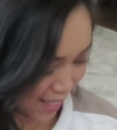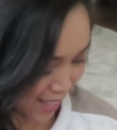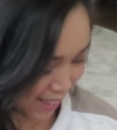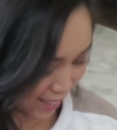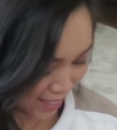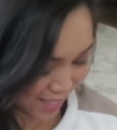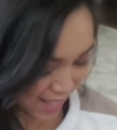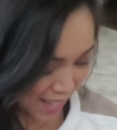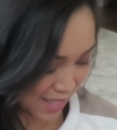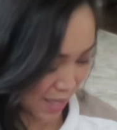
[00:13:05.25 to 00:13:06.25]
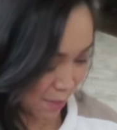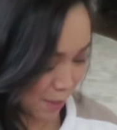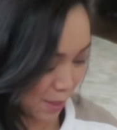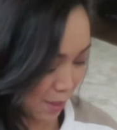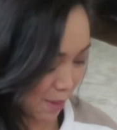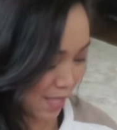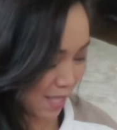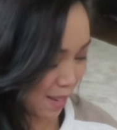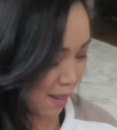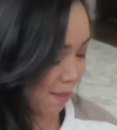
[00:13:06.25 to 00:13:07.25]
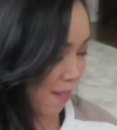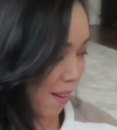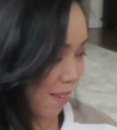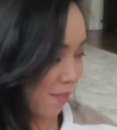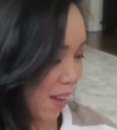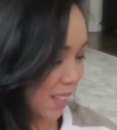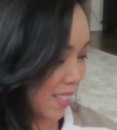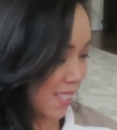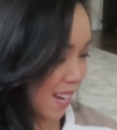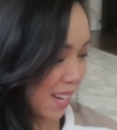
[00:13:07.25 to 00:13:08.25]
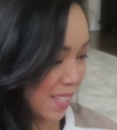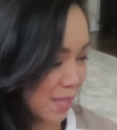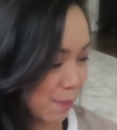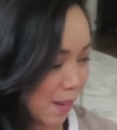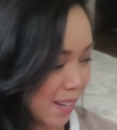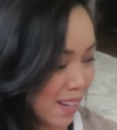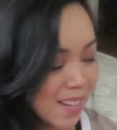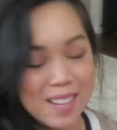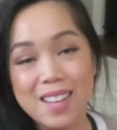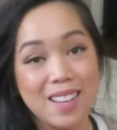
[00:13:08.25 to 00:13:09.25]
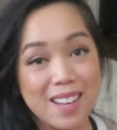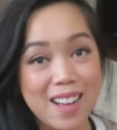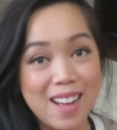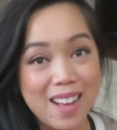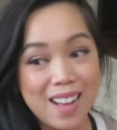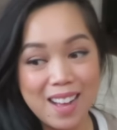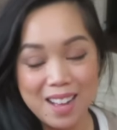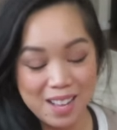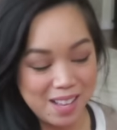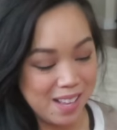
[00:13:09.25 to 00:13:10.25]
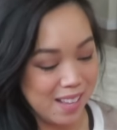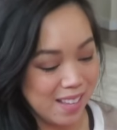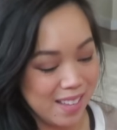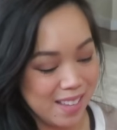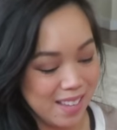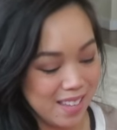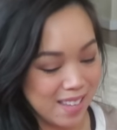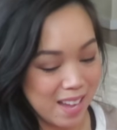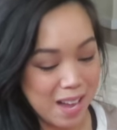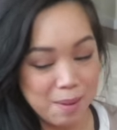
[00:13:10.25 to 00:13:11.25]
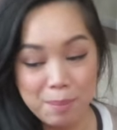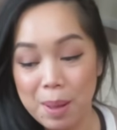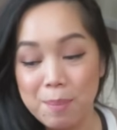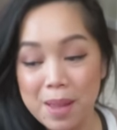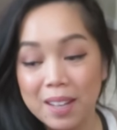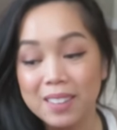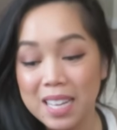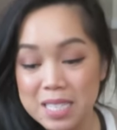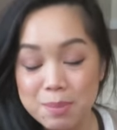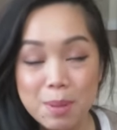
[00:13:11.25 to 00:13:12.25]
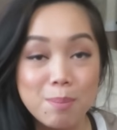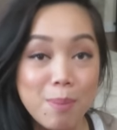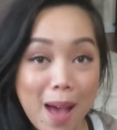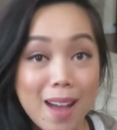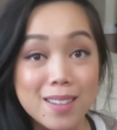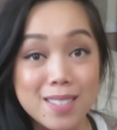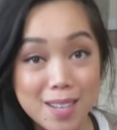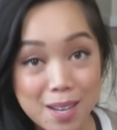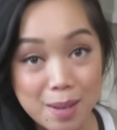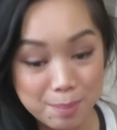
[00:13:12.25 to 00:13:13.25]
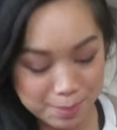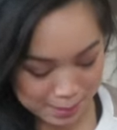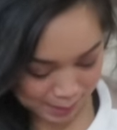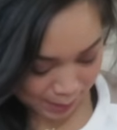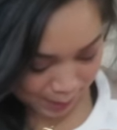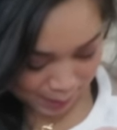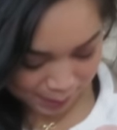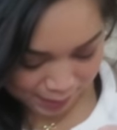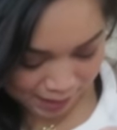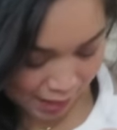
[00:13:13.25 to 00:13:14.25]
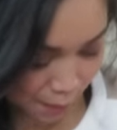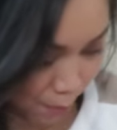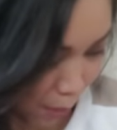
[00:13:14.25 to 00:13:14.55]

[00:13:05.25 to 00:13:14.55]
It looks like it's supposed to be sent on Valentine's, but uh, yeah, my mail has been backed up, so I'm